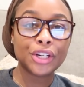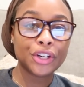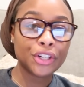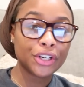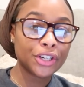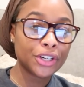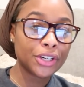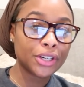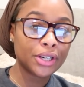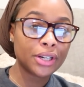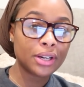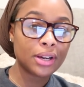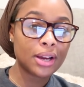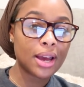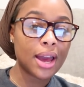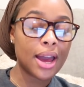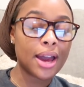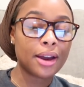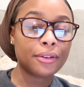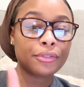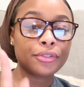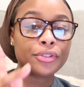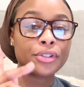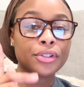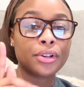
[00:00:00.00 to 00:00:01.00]
dinner
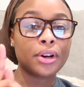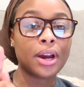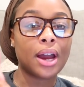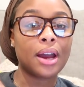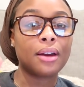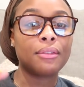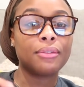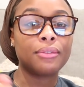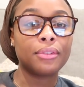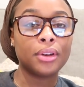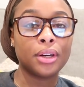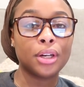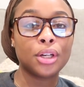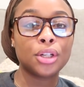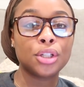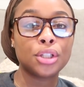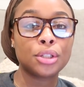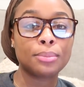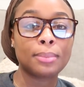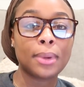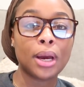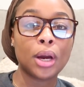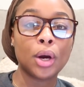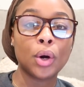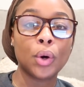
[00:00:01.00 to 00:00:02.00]
after I
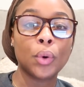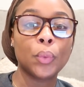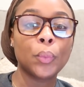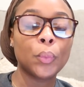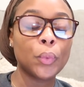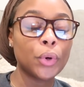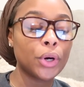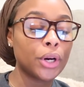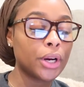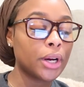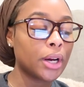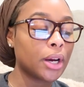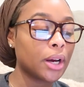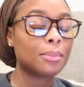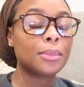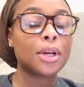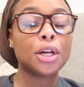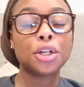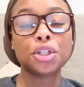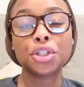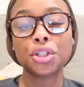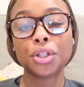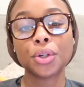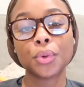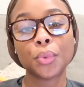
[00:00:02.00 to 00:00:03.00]
finish my homework. I'm
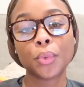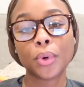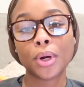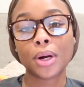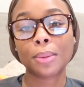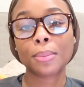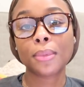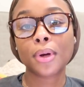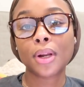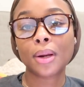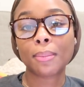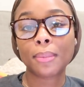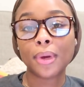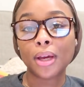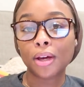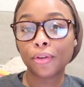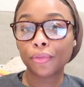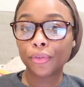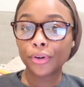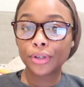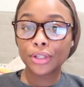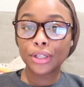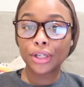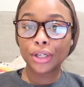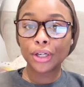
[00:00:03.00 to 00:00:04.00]
not sure what I'm gonna make
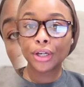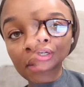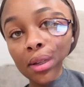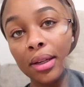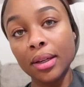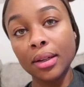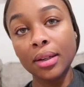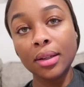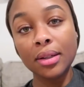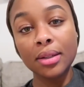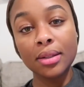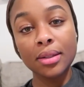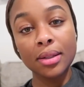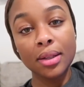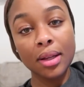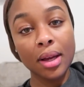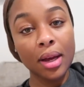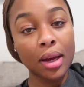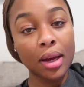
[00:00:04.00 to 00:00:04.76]
for dinner. It is